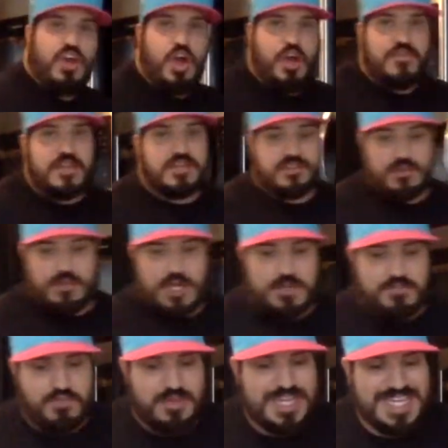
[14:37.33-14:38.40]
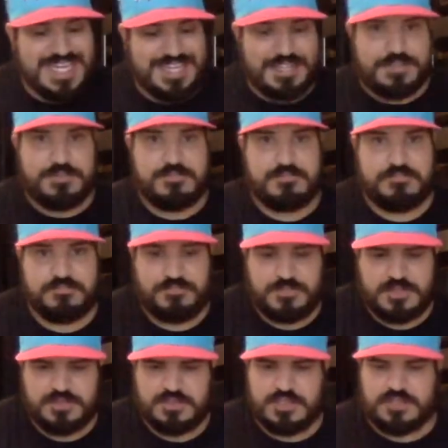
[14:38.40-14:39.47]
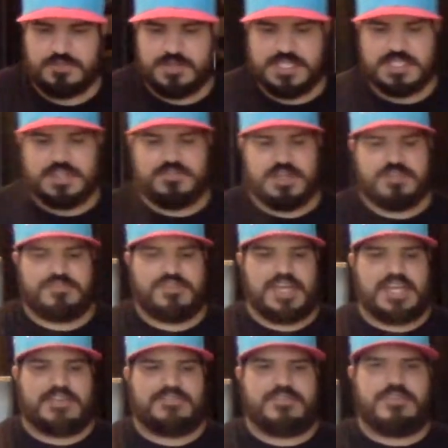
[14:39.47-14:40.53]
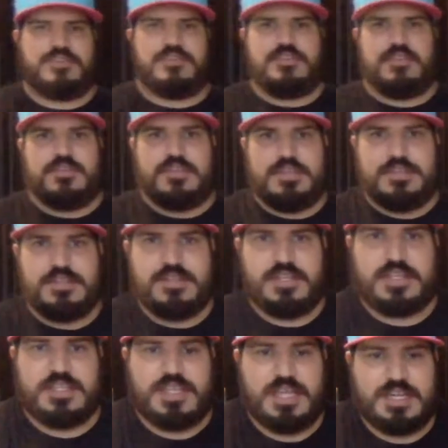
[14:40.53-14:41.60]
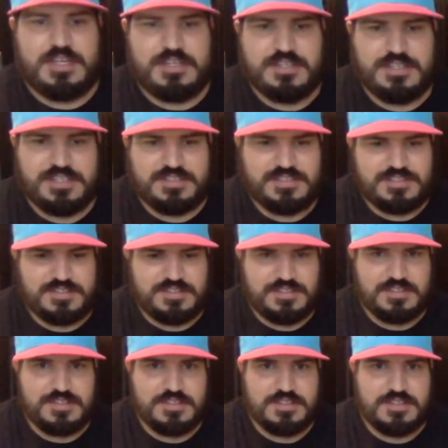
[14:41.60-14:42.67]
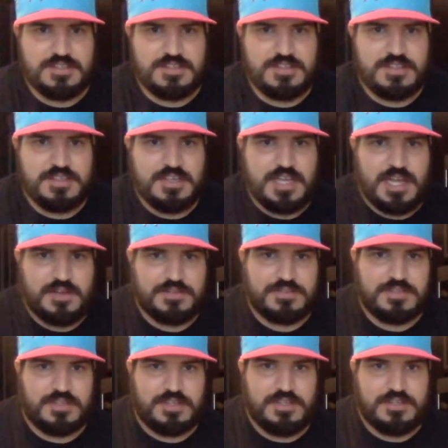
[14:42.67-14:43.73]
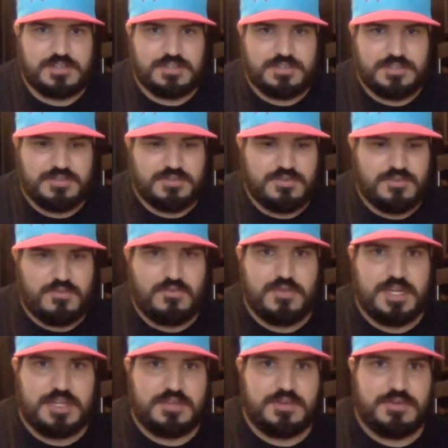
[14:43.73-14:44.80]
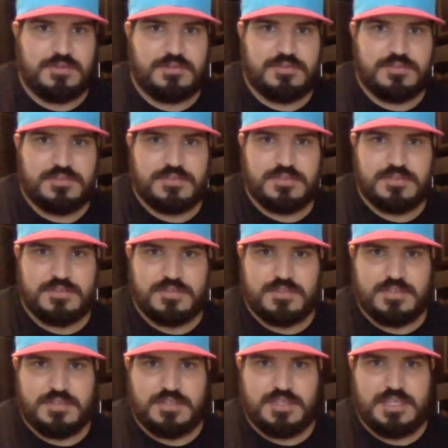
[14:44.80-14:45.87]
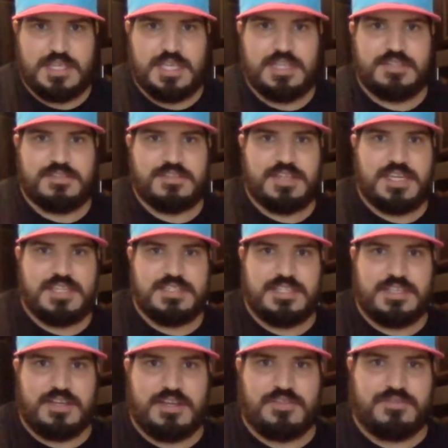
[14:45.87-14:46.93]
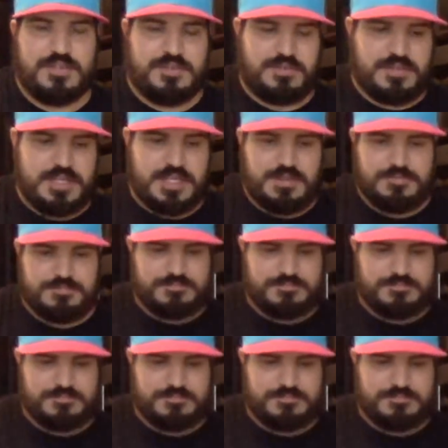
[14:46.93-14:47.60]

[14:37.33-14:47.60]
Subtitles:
Oven is already preheated to 375. Look at that. This is how it's gonna look when it goes inside the oven, okay?